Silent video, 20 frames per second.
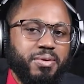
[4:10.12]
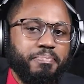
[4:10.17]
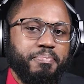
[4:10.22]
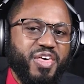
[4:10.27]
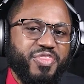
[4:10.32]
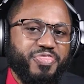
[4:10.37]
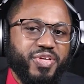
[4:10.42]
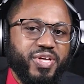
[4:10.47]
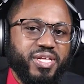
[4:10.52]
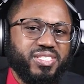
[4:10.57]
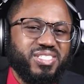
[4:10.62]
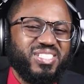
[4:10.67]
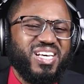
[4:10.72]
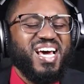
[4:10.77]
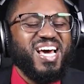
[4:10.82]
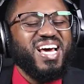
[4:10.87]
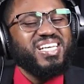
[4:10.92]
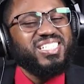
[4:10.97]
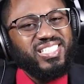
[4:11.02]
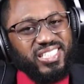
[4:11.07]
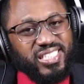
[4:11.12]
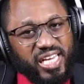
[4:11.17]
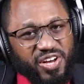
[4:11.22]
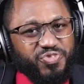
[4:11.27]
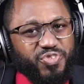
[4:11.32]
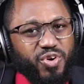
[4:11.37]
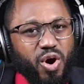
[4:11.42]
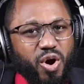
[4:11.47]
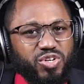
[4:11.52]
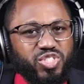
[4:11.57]
methods,
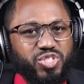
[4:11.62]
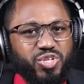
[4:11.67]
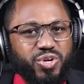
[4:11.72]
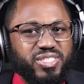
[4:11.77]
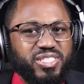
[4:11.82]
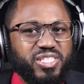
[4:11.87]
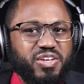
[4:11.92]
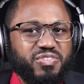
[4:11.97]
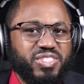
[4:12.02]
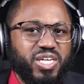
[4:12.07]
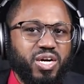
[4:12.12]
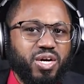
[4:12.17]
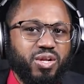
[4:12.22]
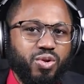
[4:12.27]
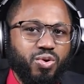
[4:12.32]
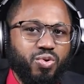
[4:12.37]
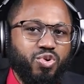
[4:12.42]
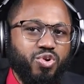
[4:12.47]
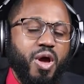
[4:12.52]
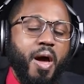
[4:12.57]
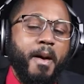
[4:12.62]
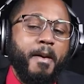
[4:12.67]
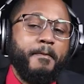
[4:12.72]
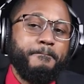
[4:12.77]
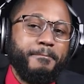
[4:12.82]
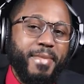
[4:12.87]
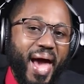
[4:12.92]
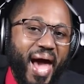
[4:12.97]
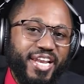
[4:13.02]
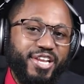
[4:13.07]
safer alternatives include
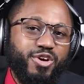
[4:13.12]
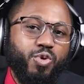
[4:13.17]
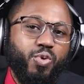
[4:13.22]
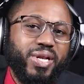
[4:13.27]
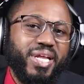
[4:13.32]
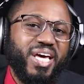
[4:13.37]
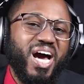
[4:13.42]
manually